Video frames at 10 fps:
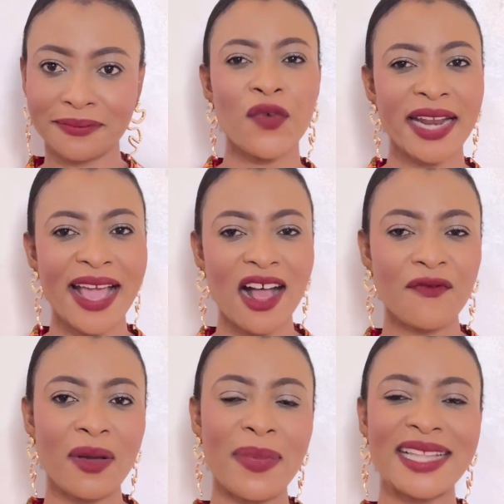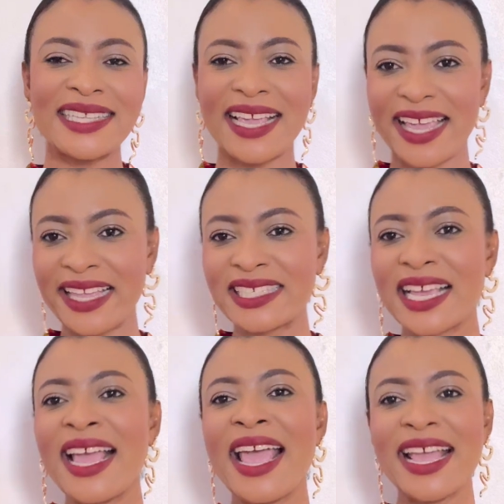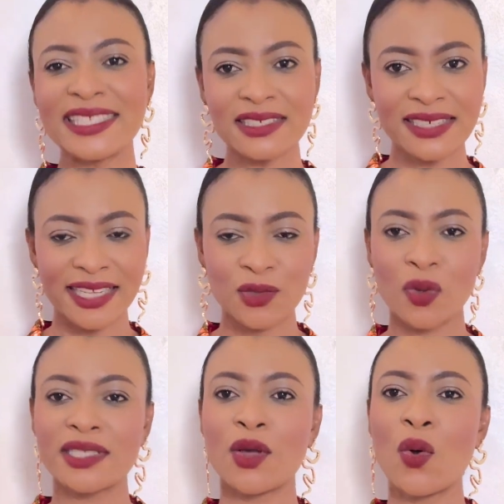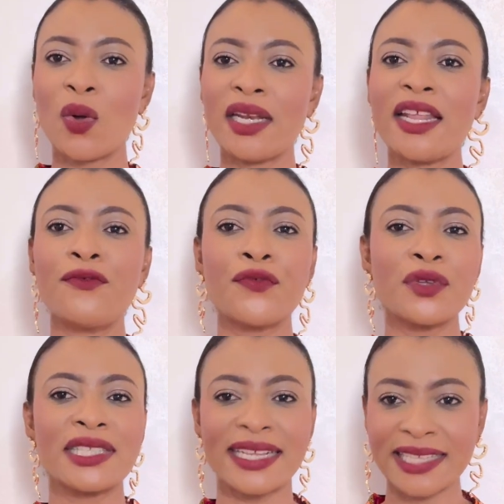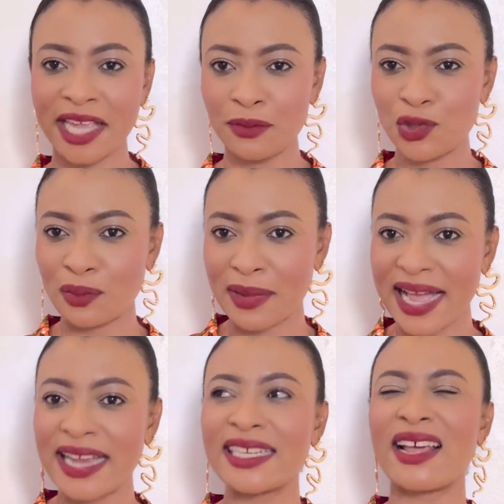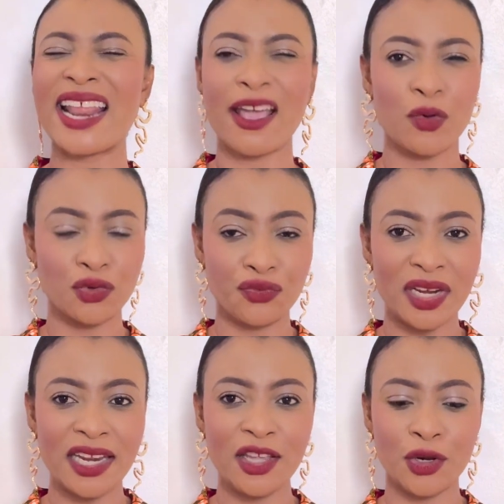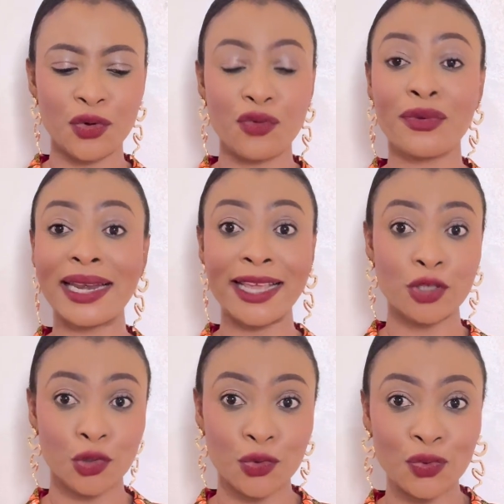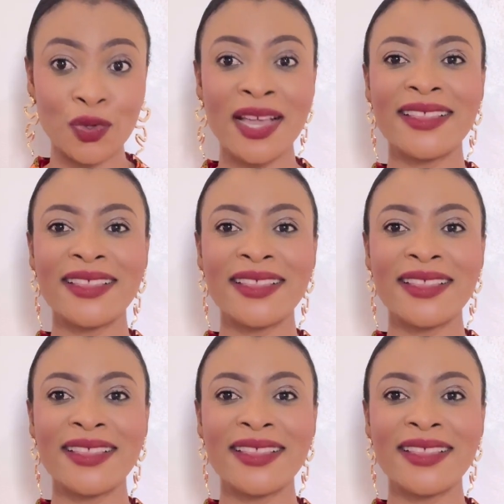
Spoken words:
For the alphabet H, hazelnut was the only fruit that came to mind that I could really, relate to.